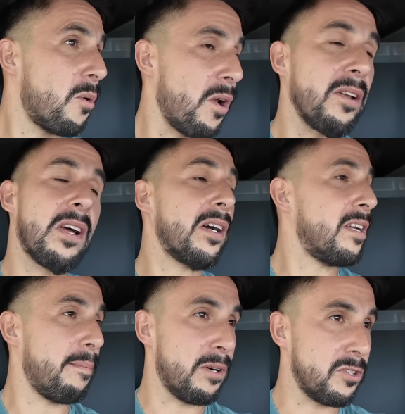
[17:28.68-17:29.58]
We're not
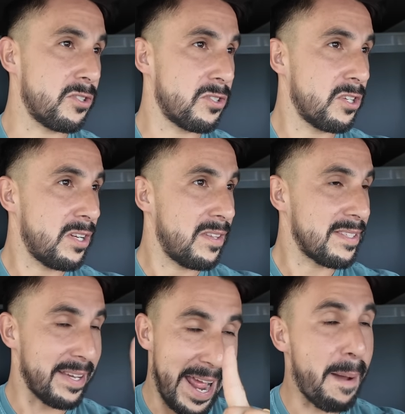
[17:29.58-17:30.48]
talking numbers.
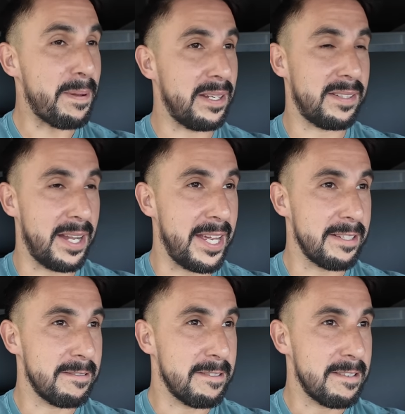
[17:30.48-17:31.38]
It's not happening today
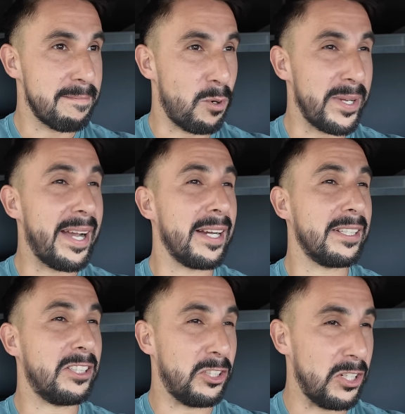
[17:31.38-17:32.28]
we got
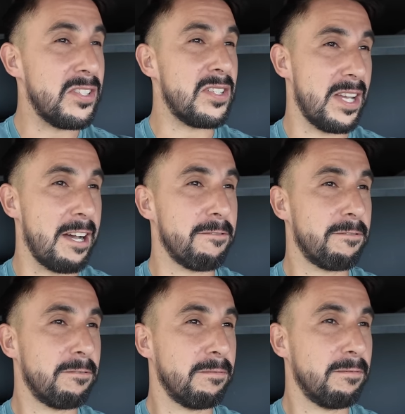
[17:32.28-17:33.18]
good stuff. I